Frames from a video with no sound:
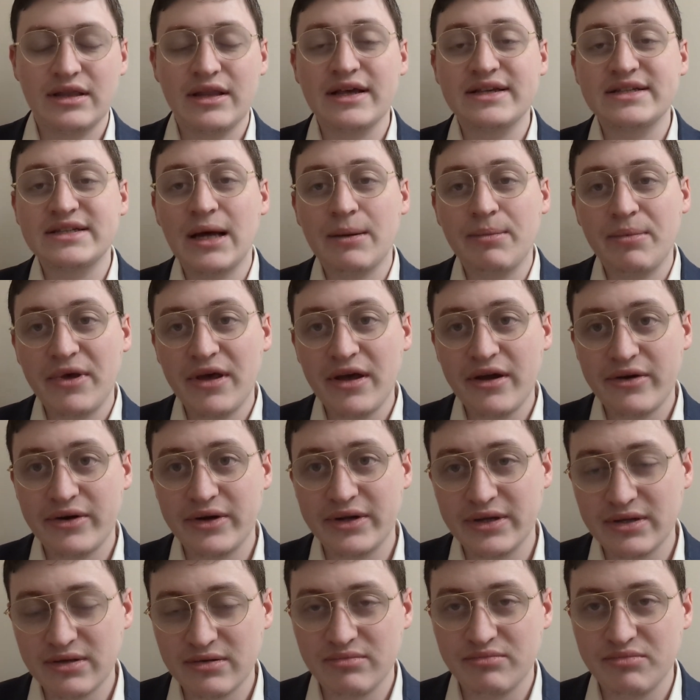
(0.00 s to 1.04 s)
They stop
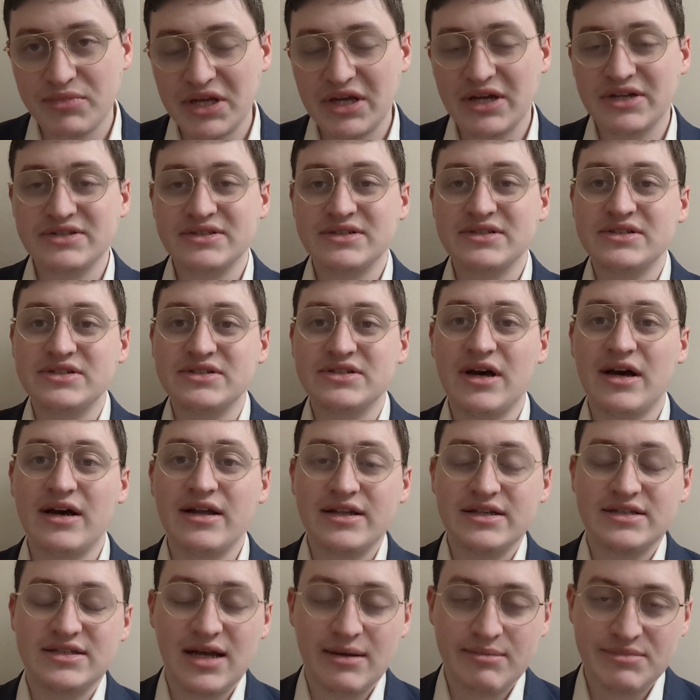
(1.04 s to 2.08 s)
caring because the
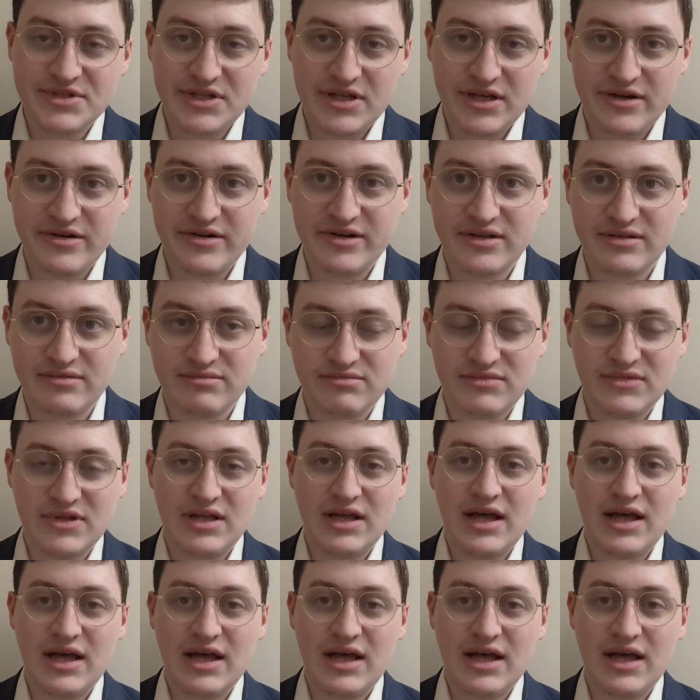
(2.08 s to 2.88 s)
society stops caring.